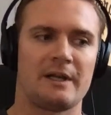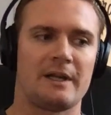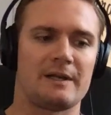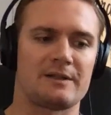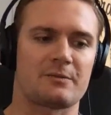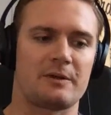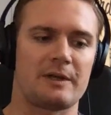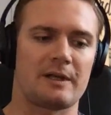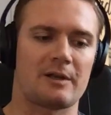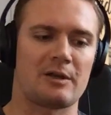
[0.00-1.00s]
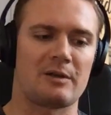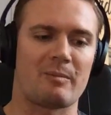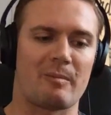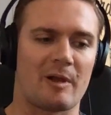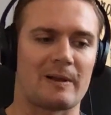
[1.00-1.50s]
and it's really going
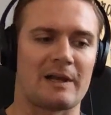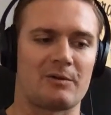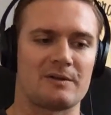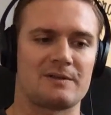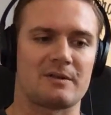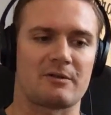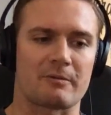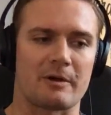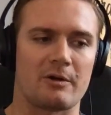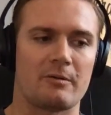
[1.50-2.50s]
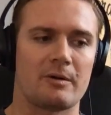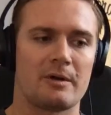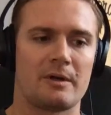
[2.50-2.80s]
to allow us to grow